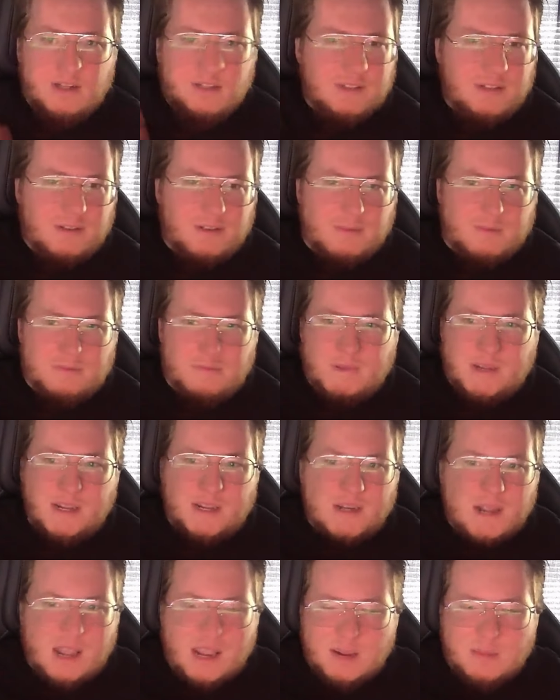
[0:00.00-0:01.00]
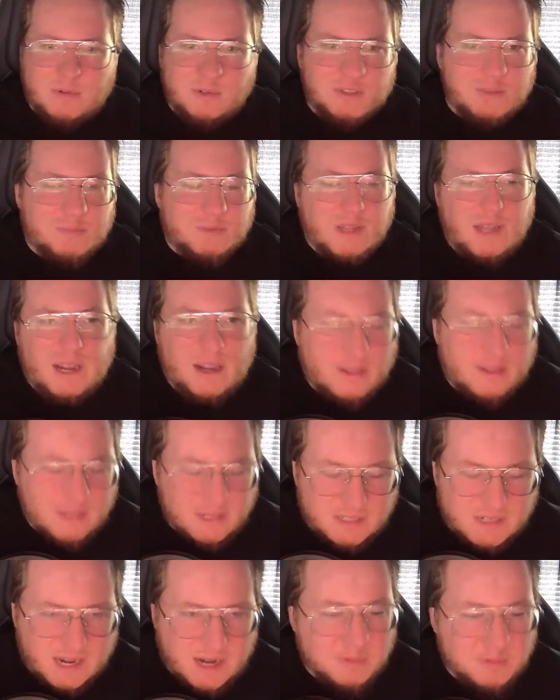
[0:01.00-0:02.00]
to being able to play on the
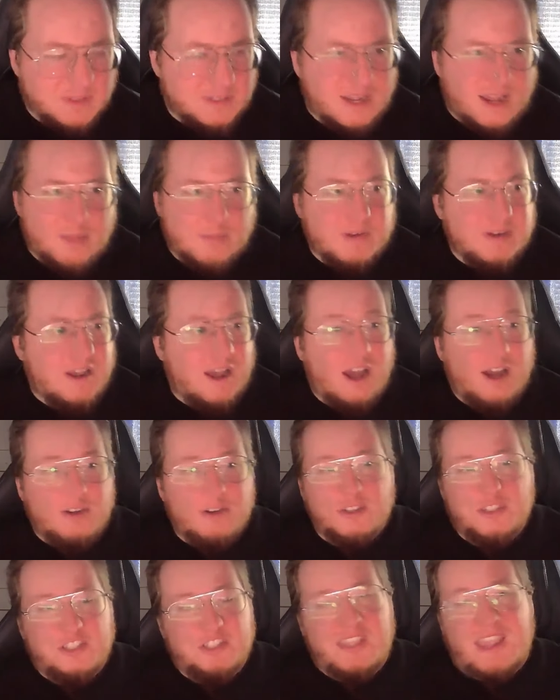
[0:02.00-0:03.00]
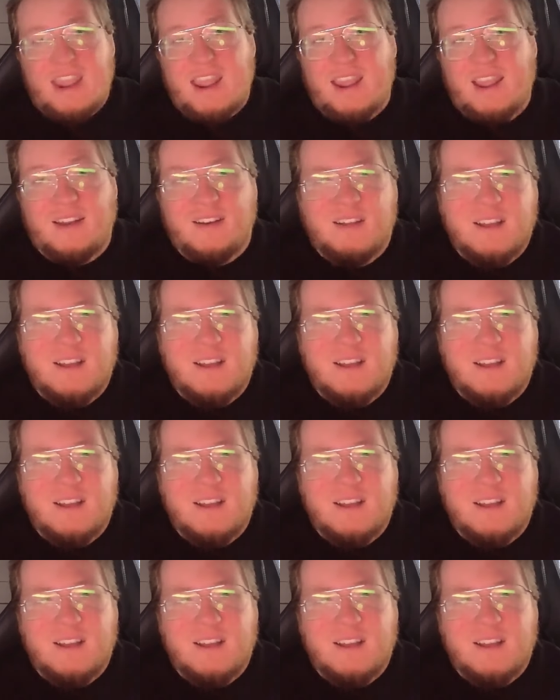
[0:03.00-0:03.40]
tabletop and to understand